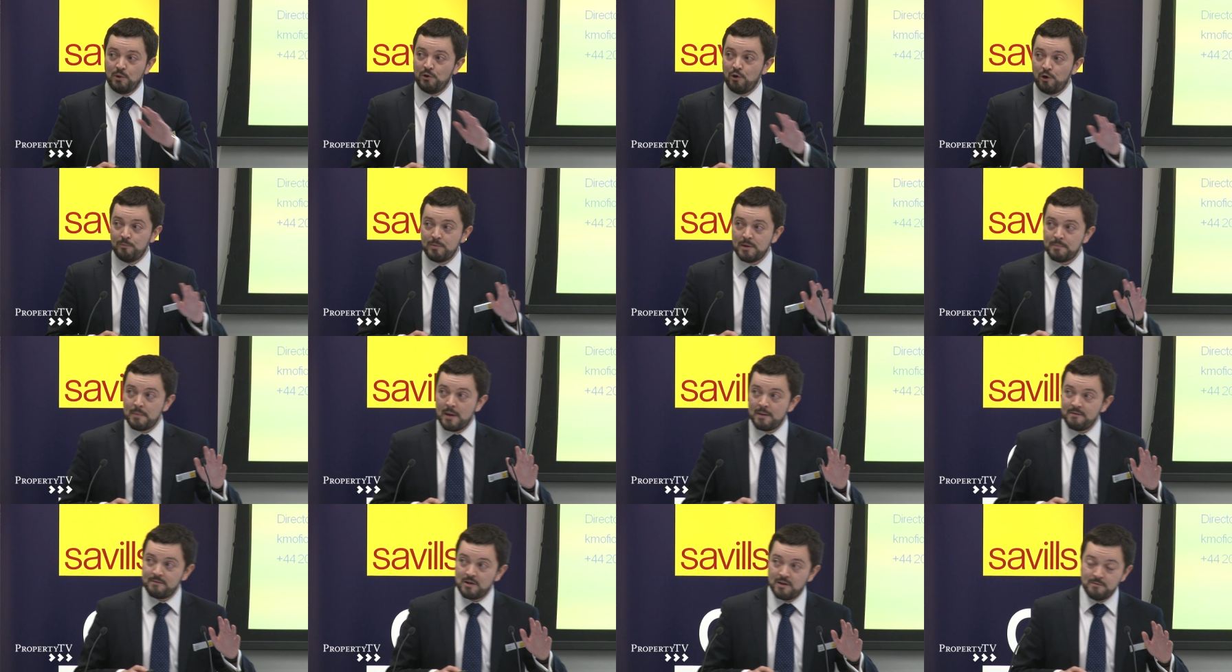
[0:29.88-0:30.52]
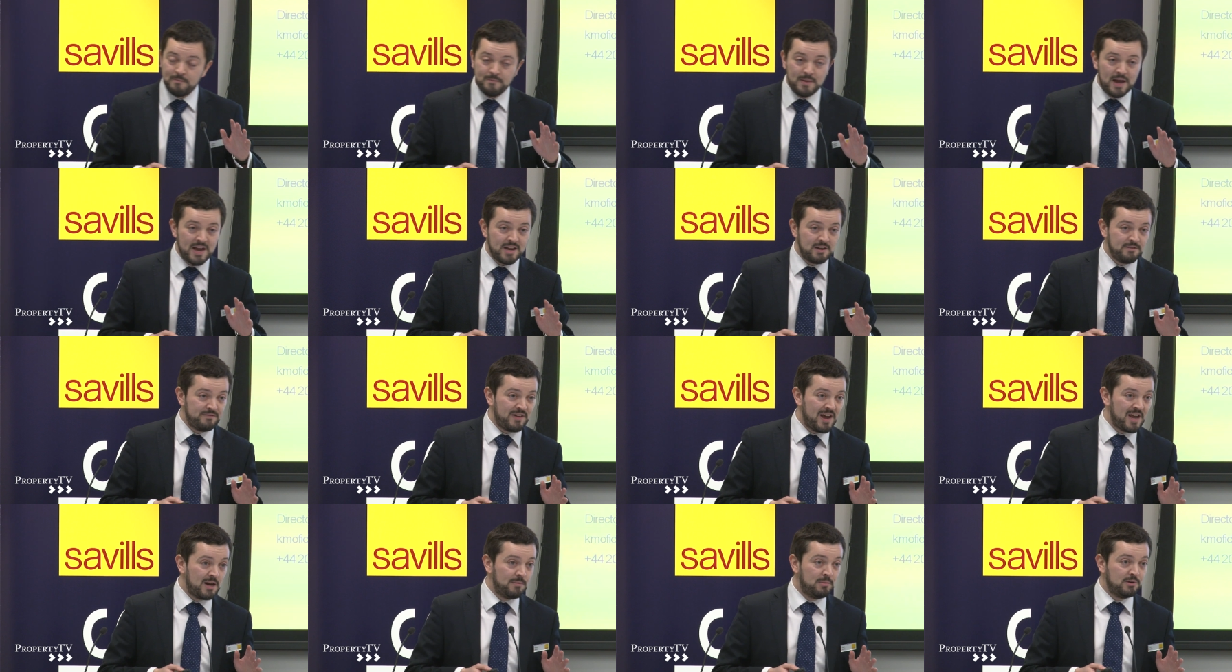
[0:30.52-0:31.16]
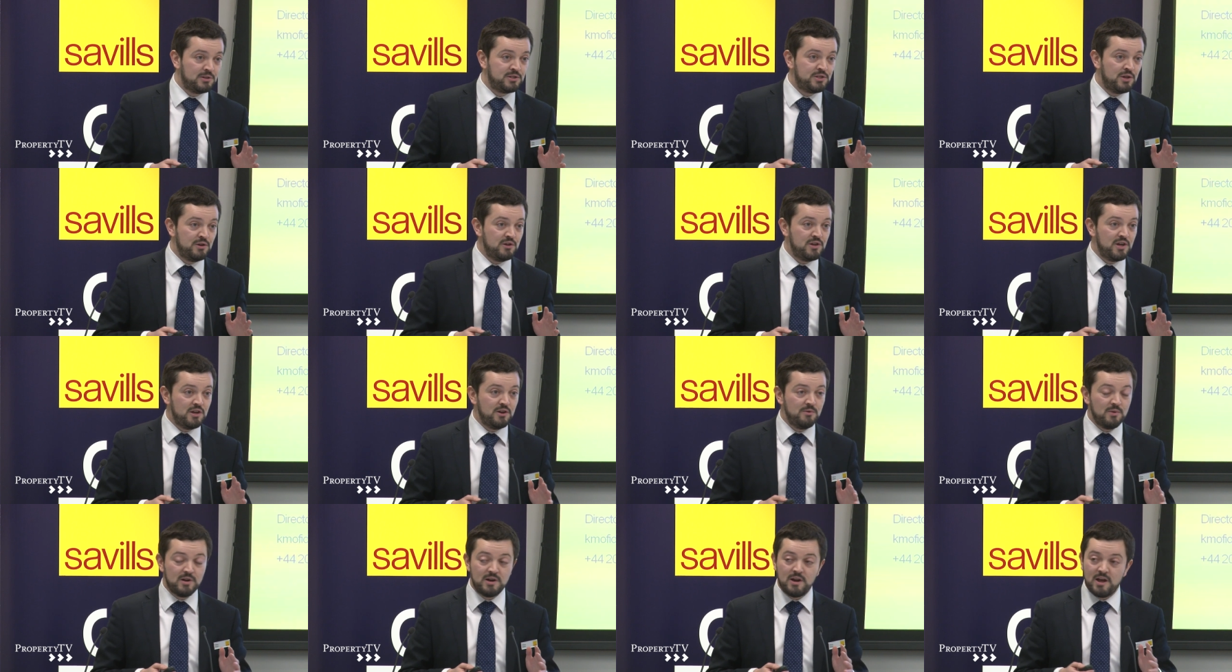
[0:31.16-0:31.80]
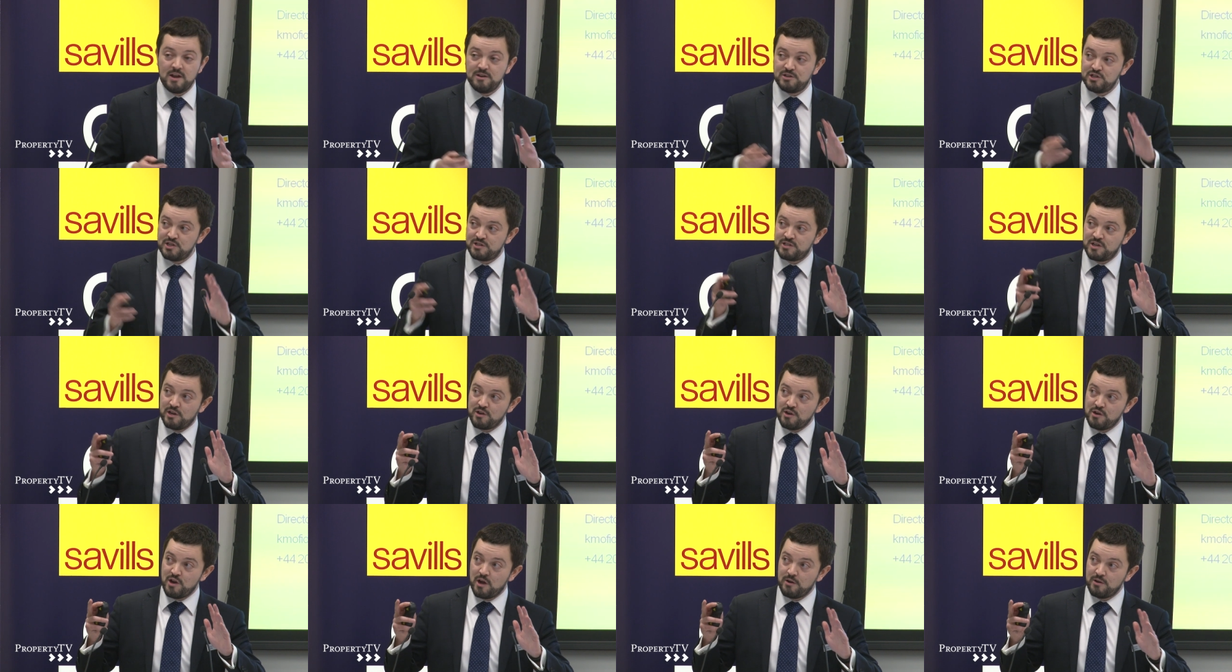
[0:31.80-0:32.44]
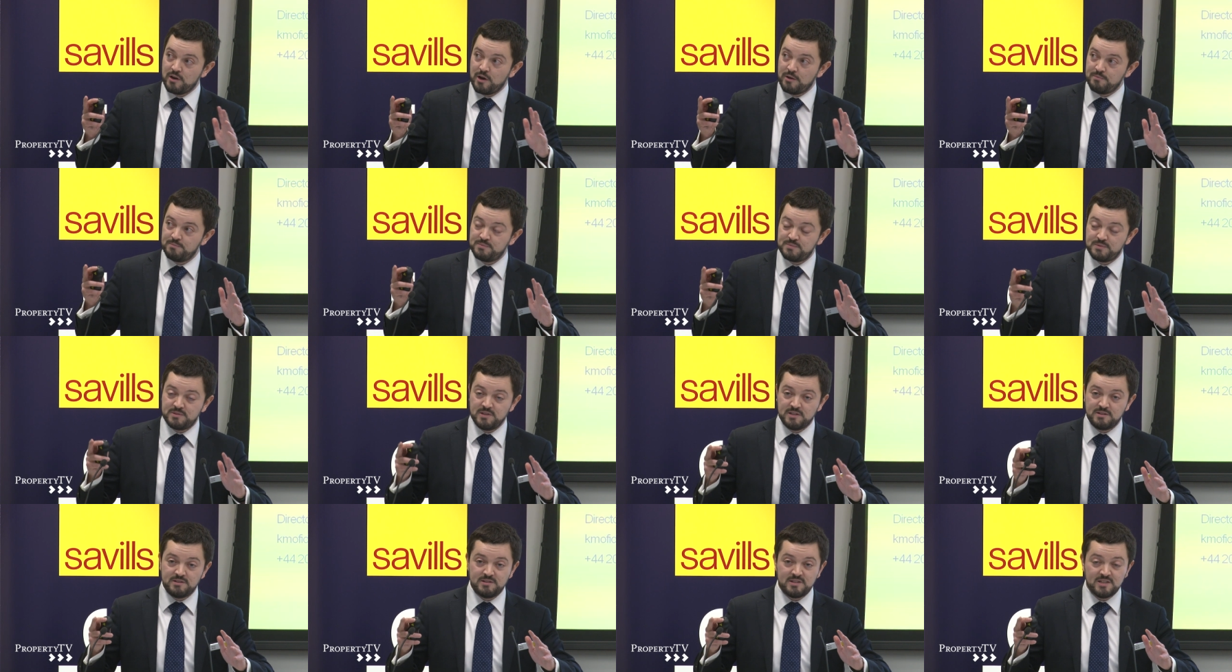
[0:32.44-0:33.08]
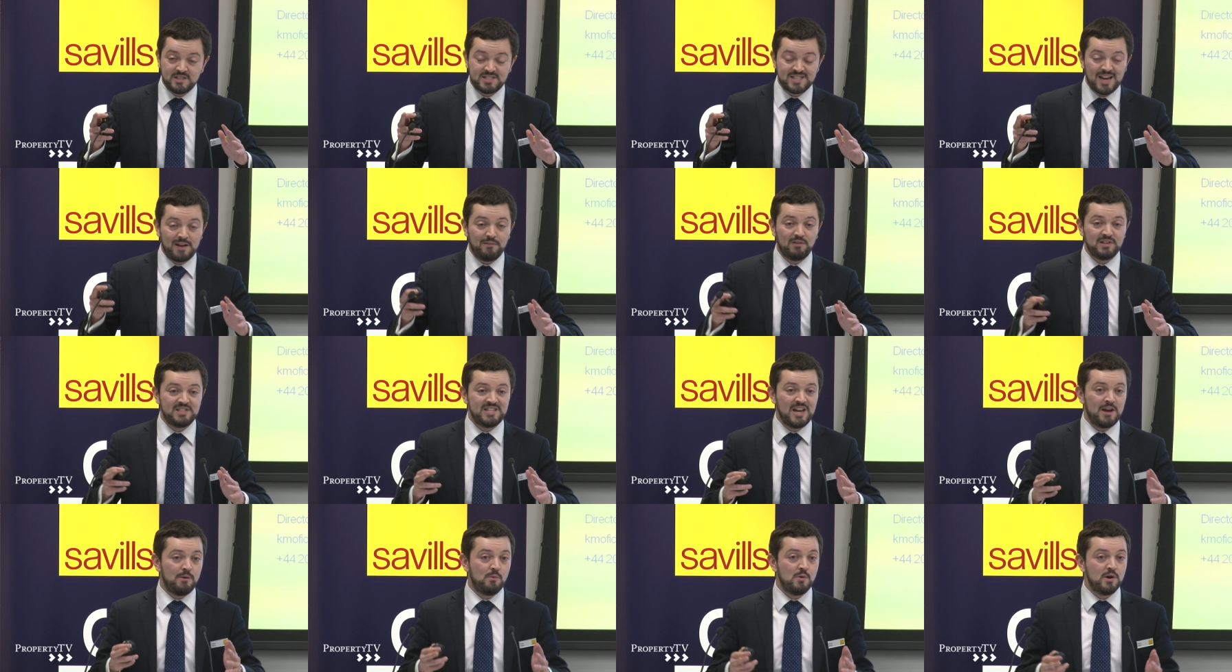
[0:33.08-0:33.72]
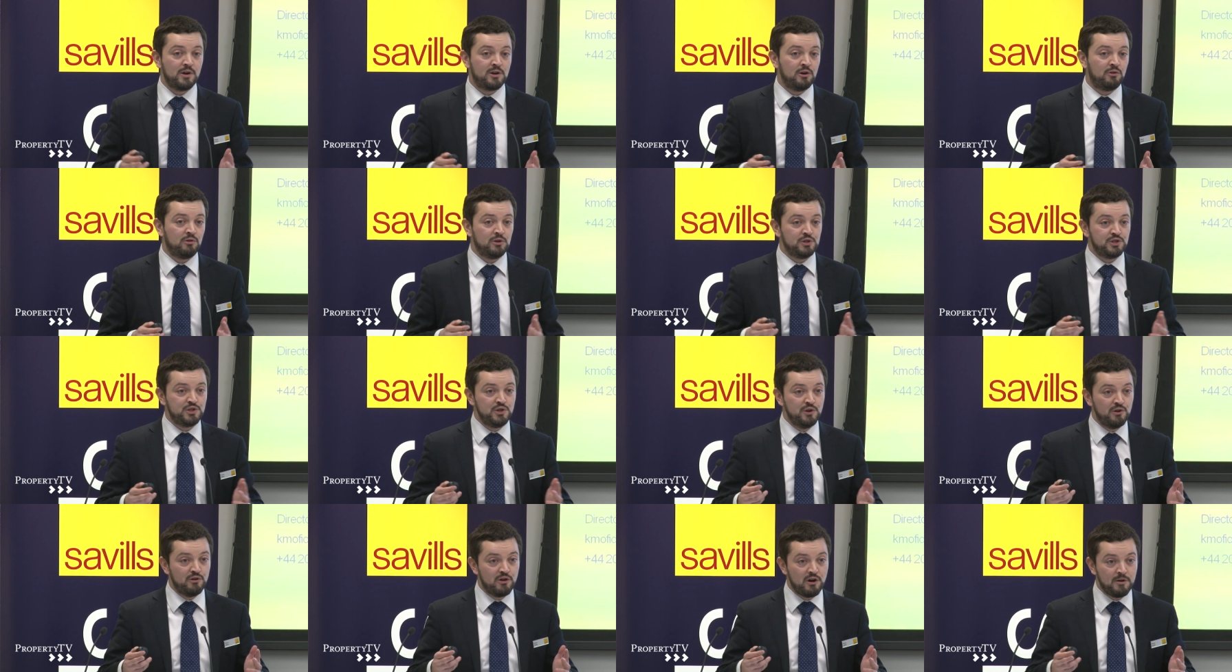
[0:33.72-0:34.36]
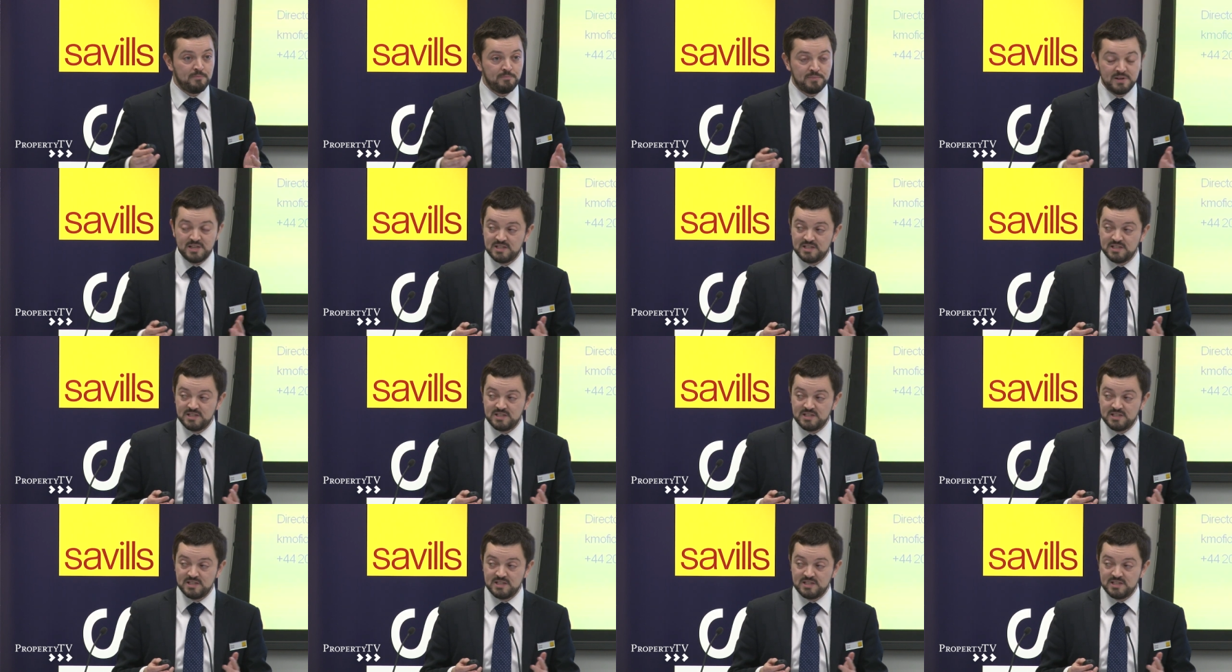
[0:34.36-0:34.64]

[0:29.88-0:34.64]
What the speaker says: will all be made available to you, and just so you know, the Savills network across Europe